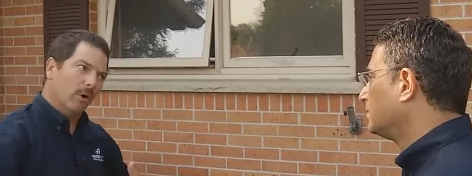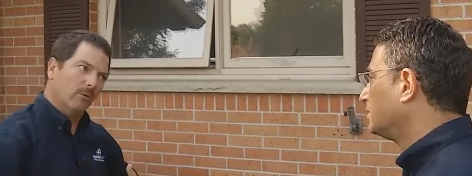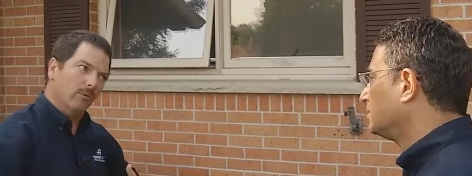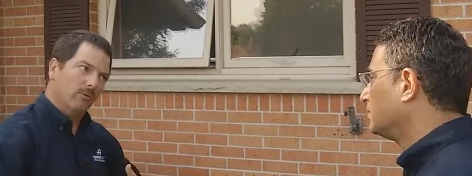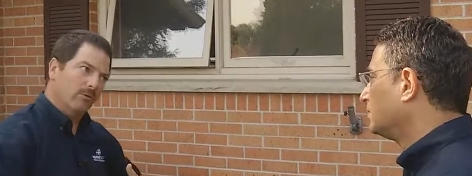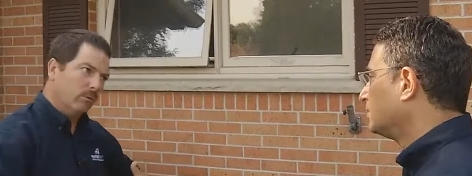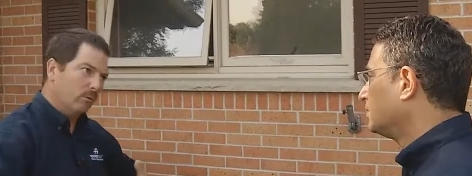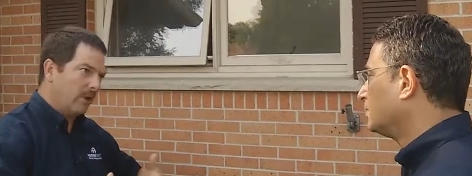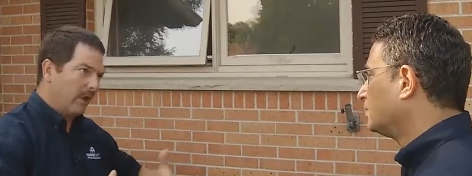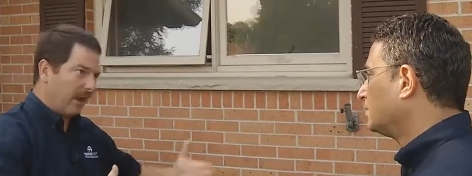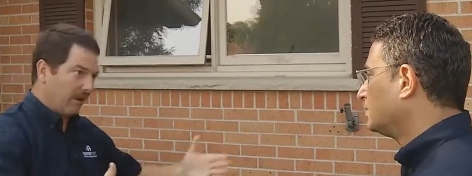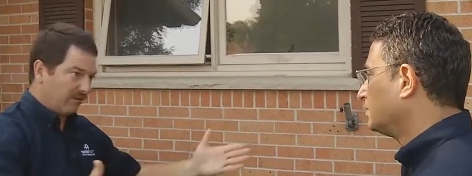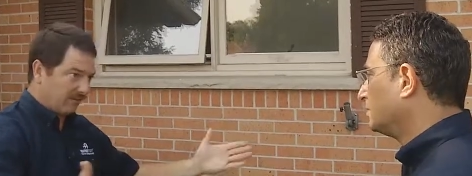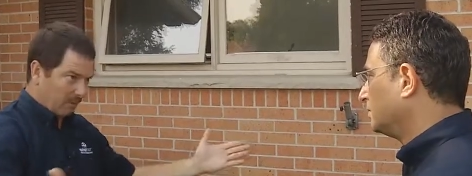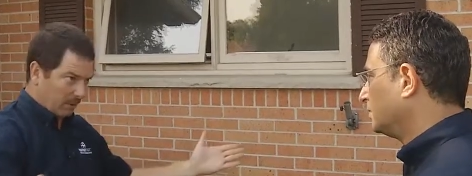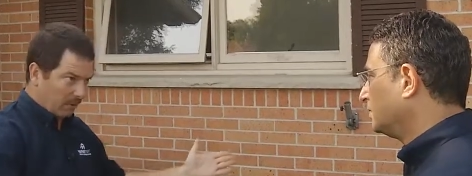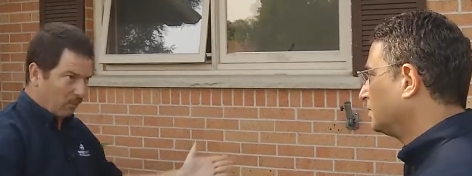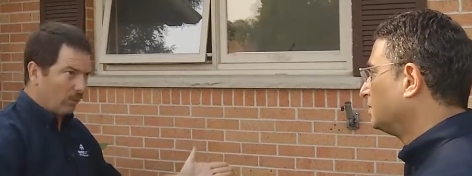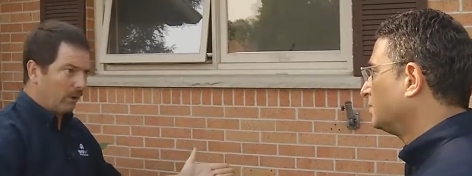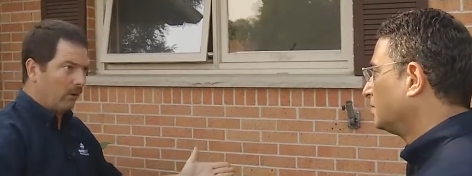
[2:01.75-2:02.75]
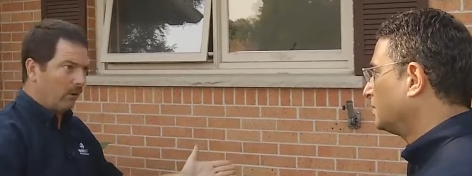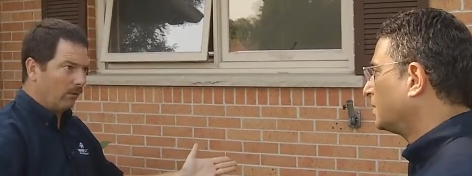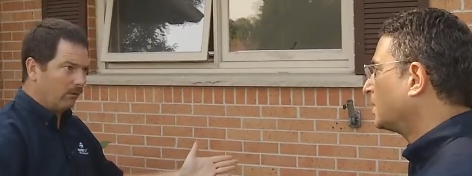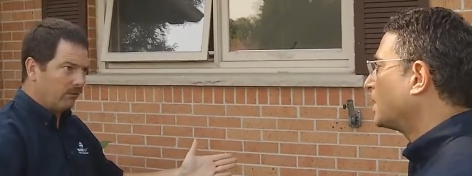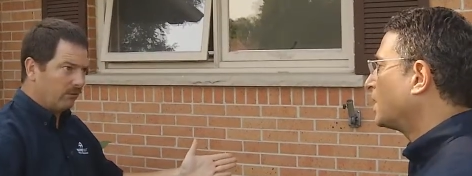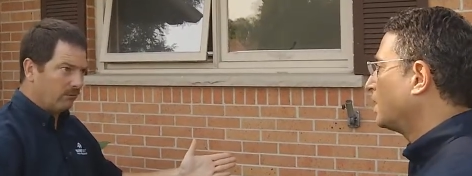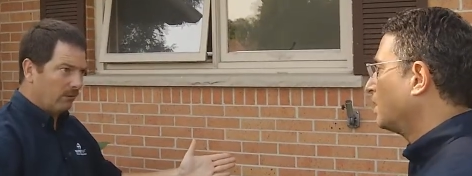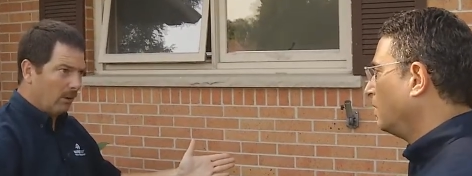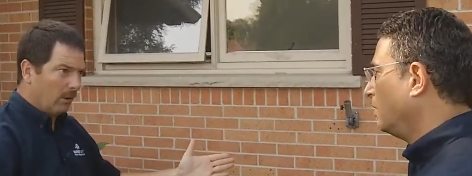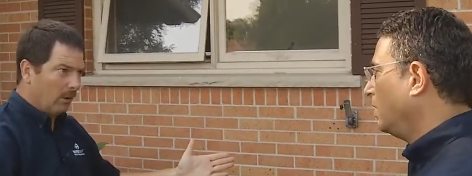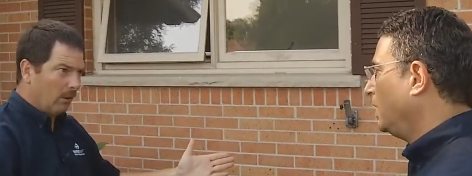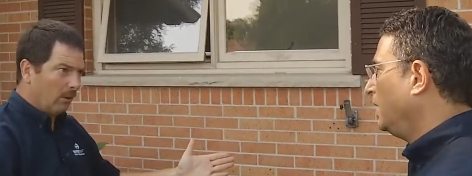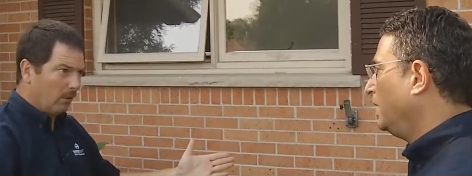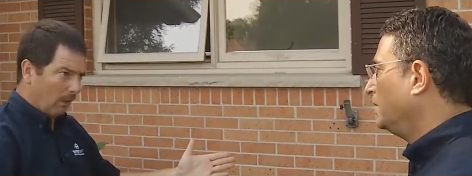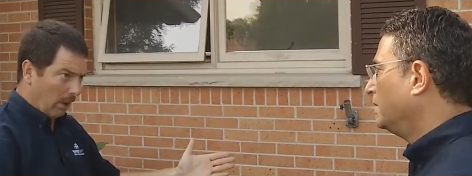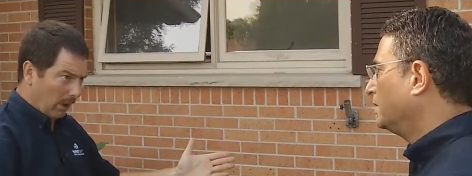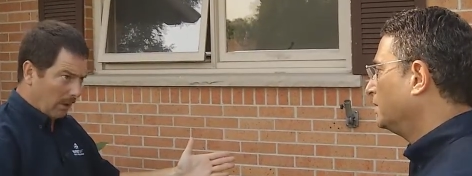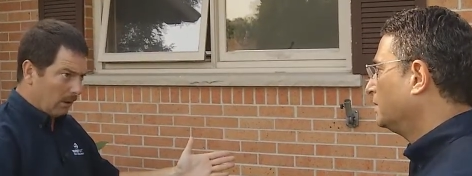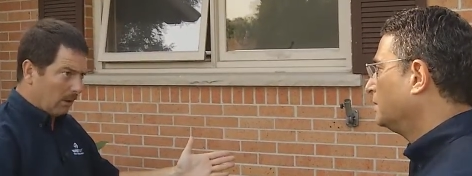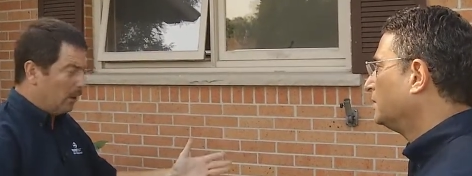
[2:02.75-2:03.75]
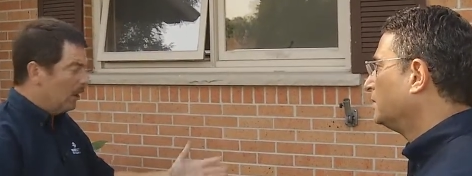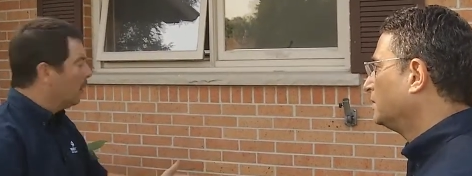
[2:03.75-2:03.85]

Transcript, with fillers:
Speaker 1: in two casement windows, right? right?